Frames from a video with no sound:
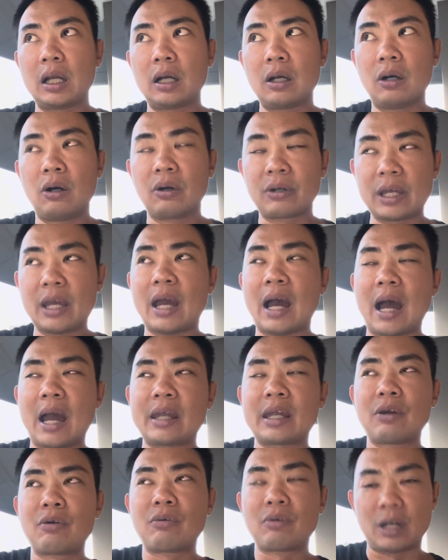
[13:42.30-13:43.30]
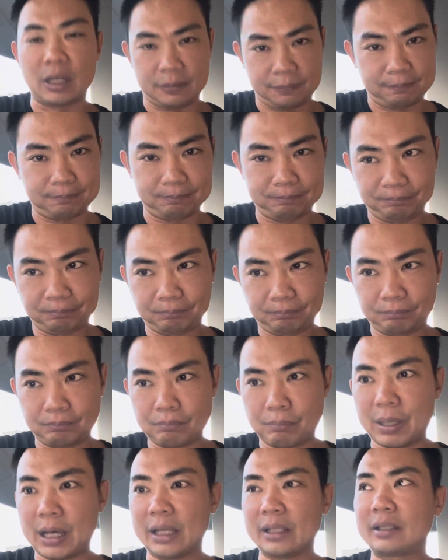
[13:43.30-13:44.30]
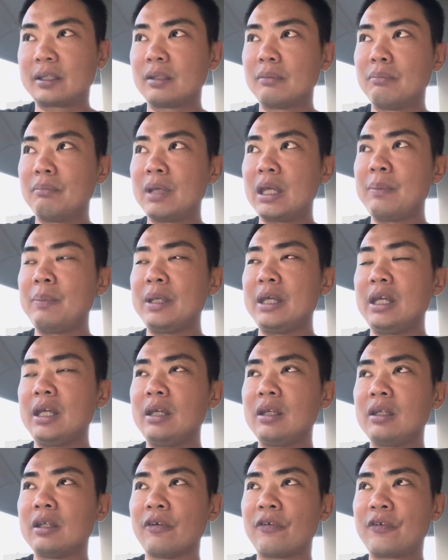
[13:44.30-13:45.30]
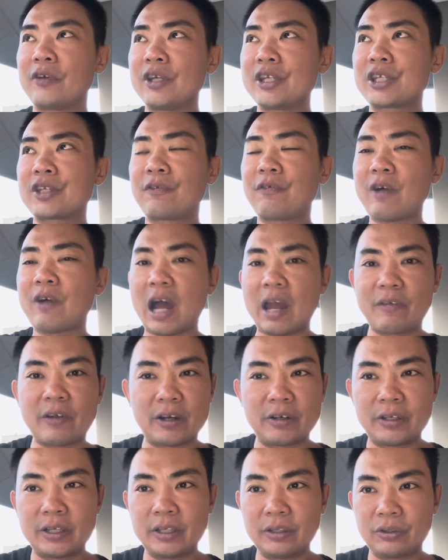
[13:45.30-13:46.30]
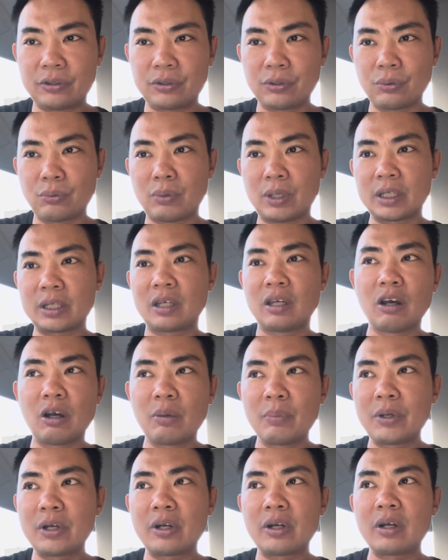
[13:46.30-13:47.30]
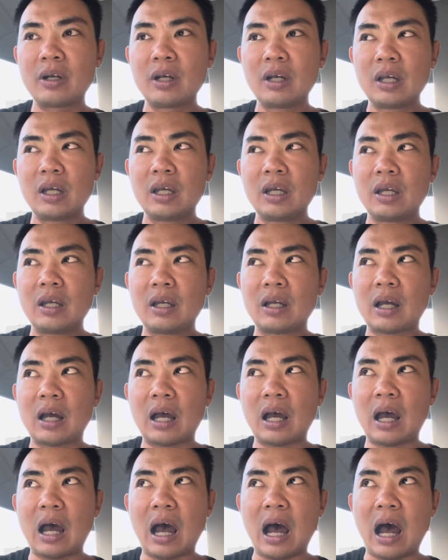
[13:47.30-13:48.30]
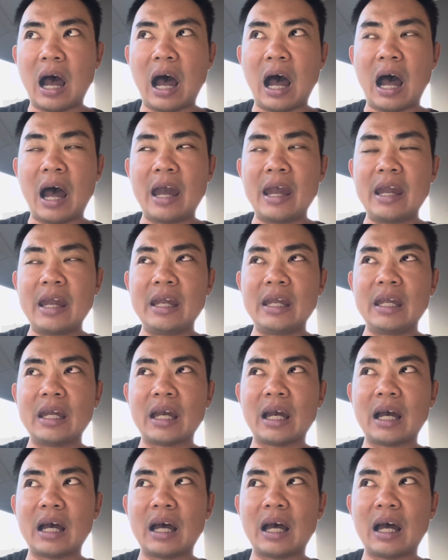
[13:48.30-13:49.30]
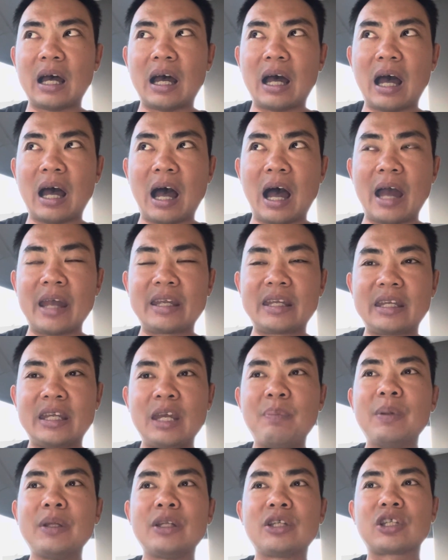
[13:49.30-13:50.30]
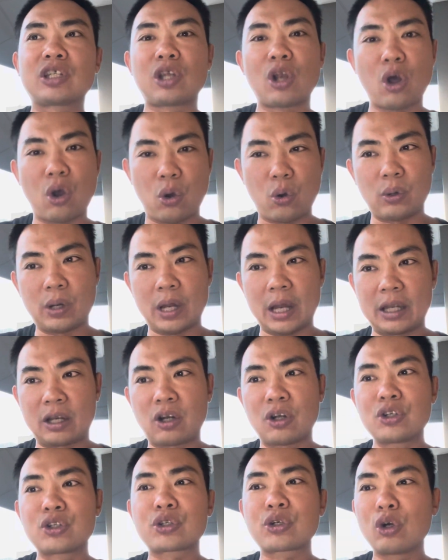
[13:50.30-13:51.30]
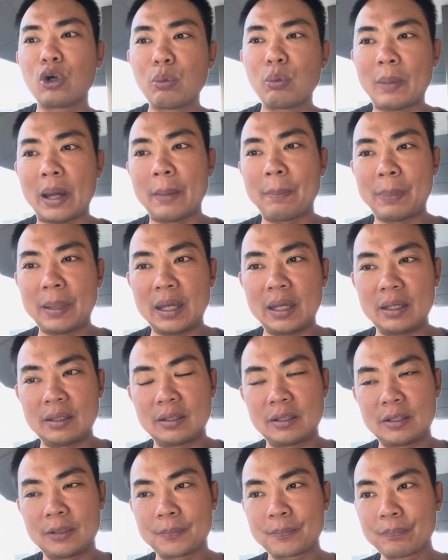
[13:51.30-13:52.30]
okay, I can run. But maybe the first 500 to 1 kilometer, I keep it slow. I control my pace